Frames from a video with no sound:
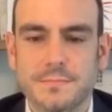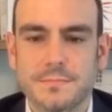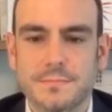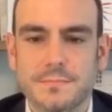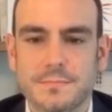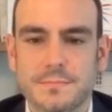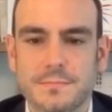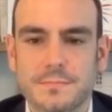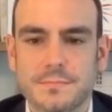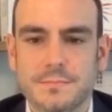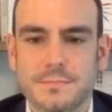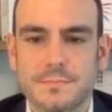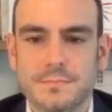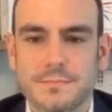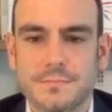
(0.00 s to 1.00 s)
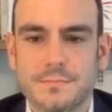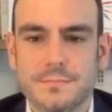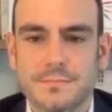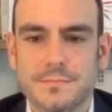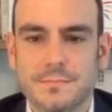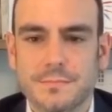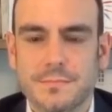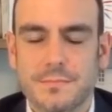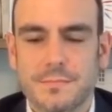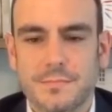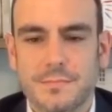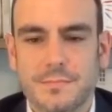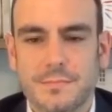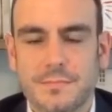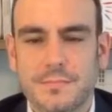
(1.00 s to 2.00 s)

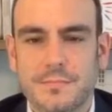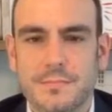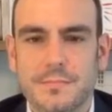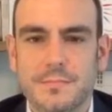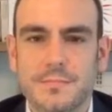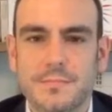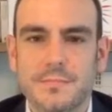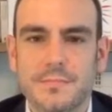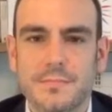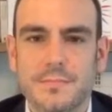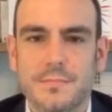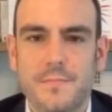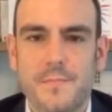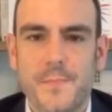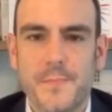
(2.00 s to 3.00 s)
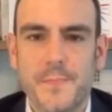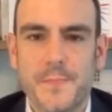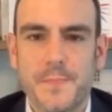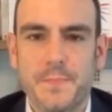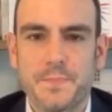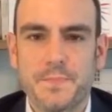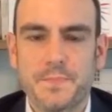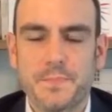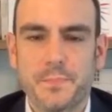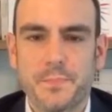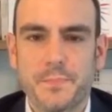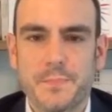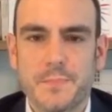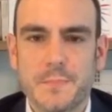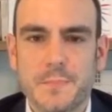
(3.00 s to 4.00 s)
This person isn't speaking.